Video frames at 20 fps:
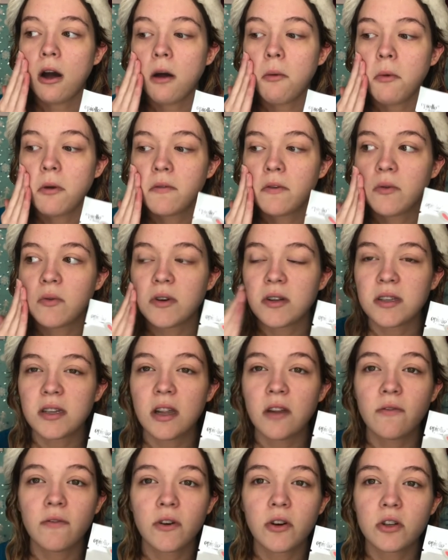if you want to see
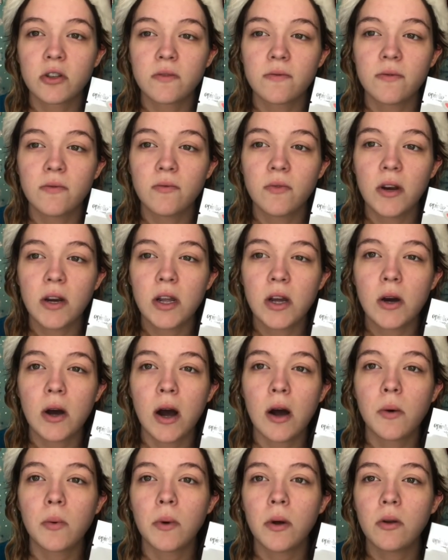the first video,
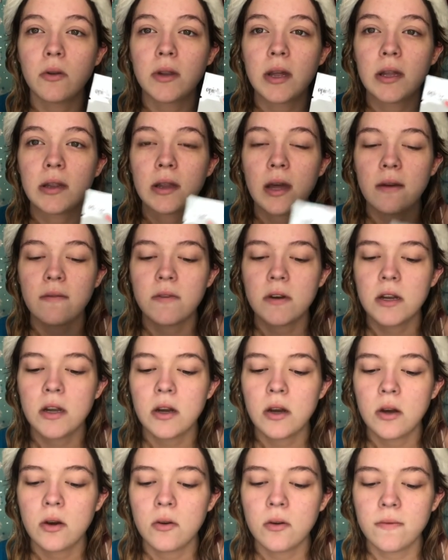I will link that
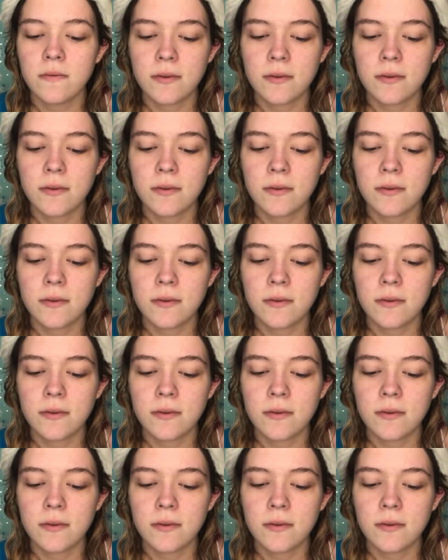video if